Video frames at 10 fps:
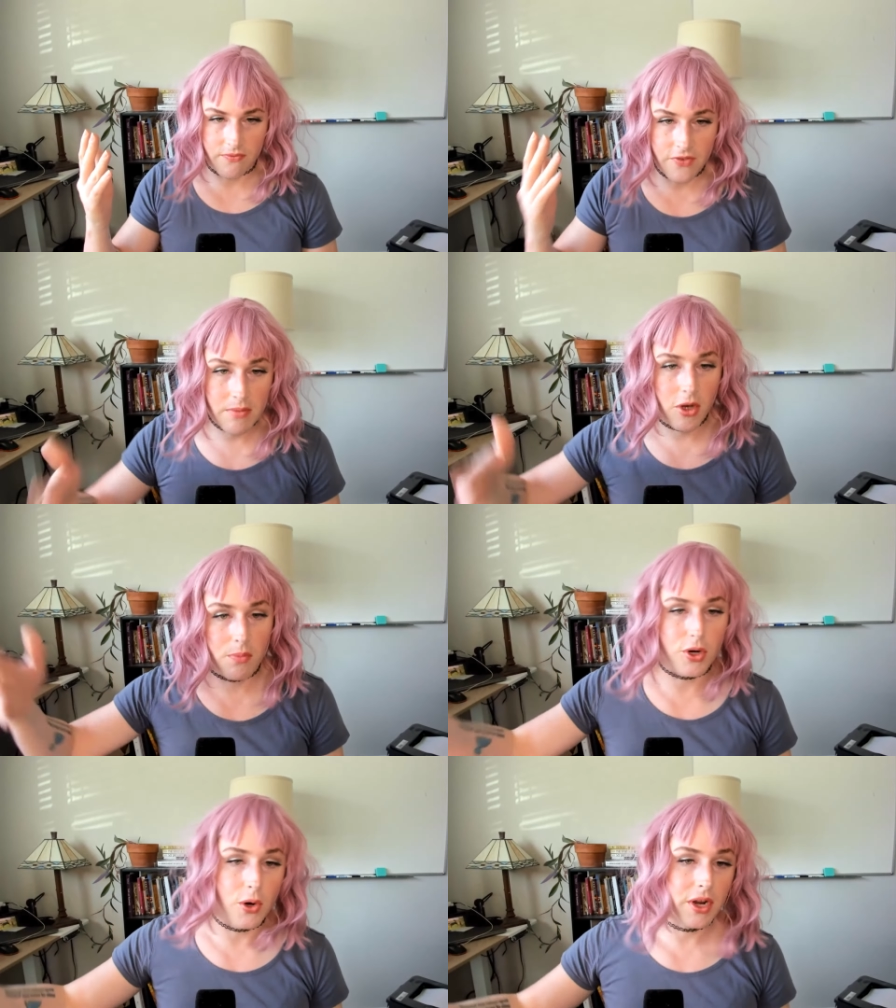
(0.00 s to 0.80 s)
female
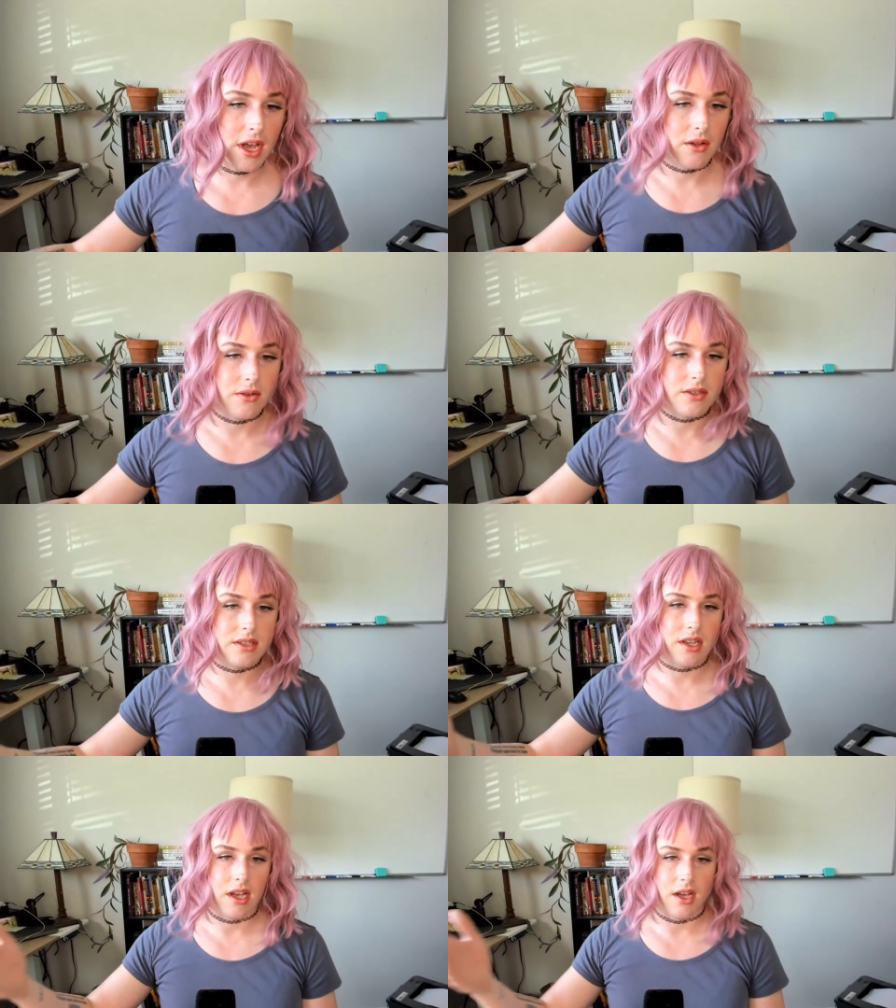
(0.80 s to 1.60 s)

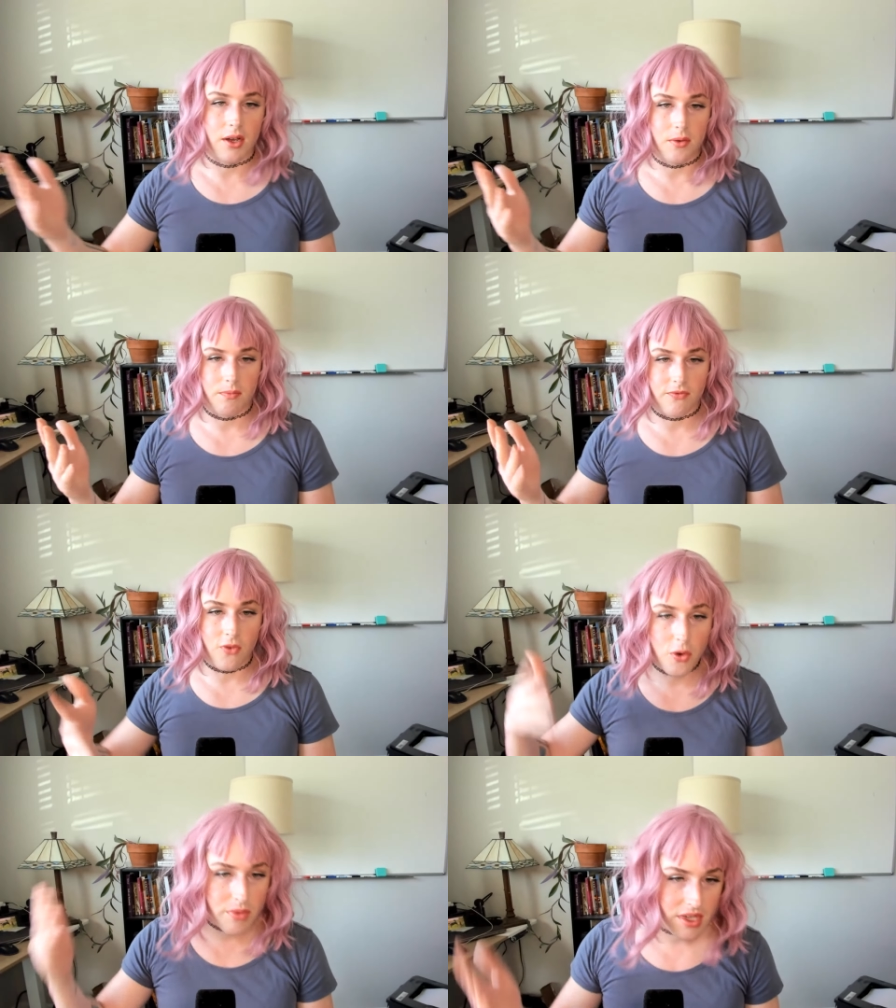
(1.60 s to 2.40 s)
pronouns
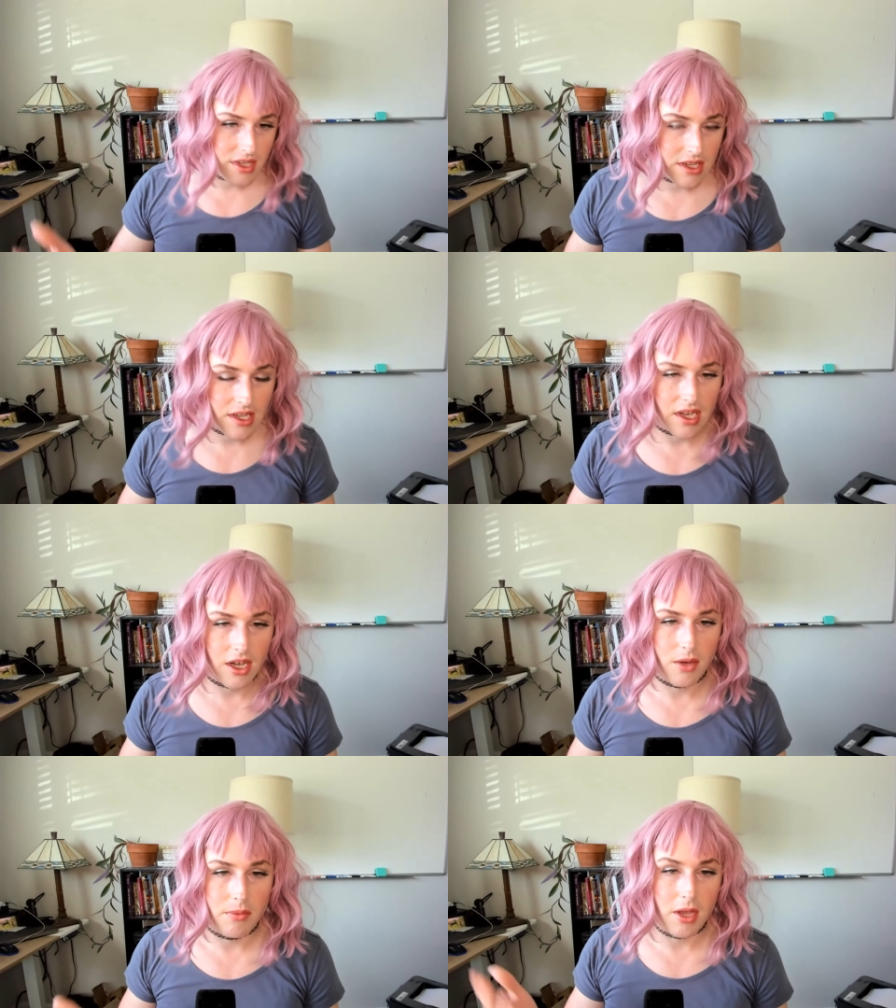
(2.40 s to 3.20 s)
for me
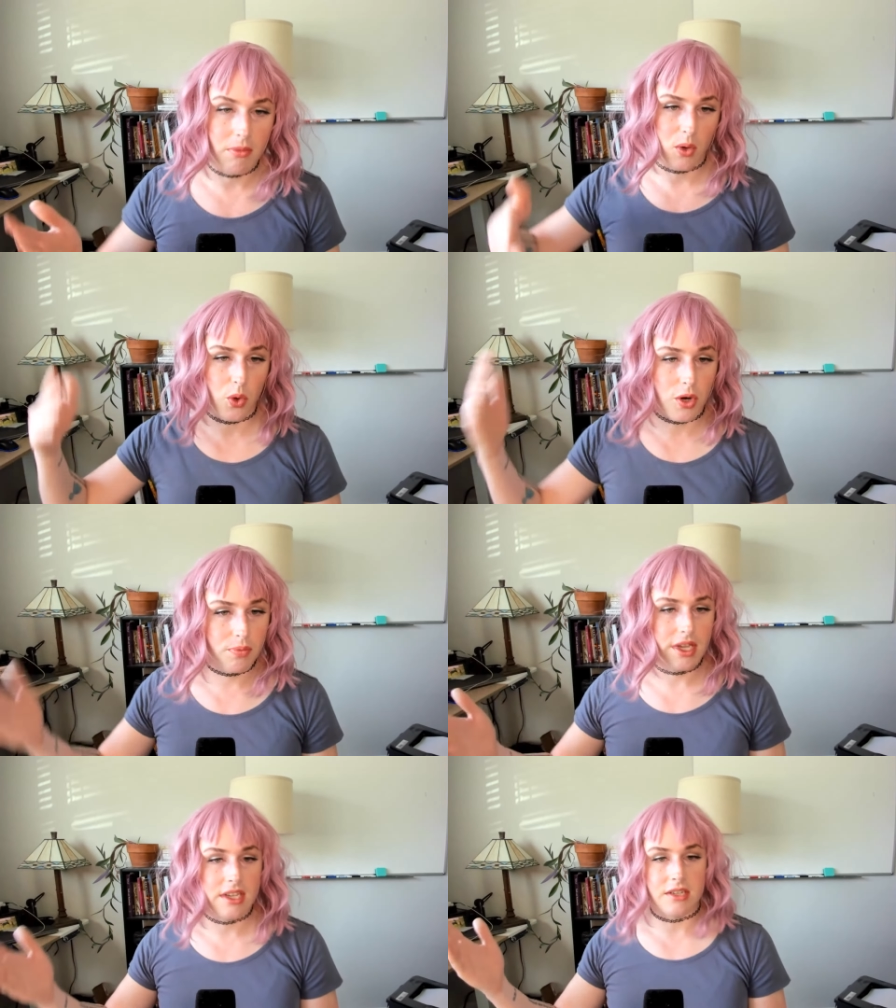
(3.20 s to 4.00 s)
in my
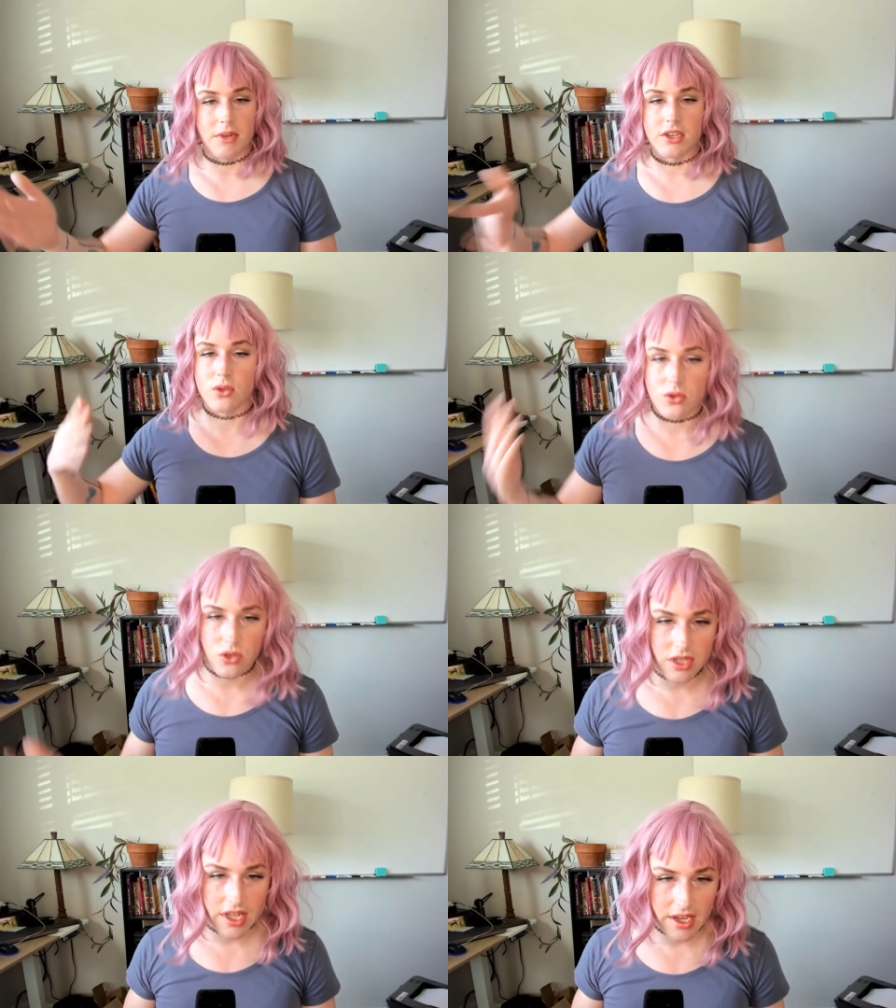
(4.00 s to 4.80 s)
workplace, in my
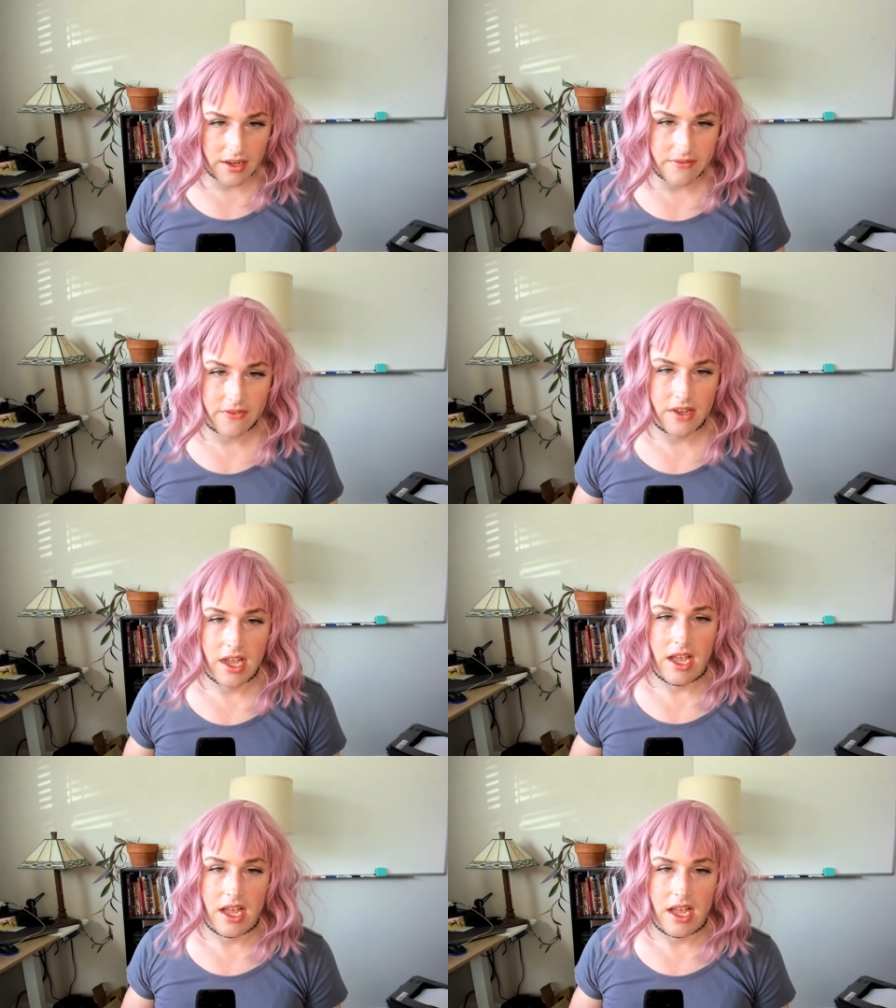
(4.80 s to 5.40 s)
social life.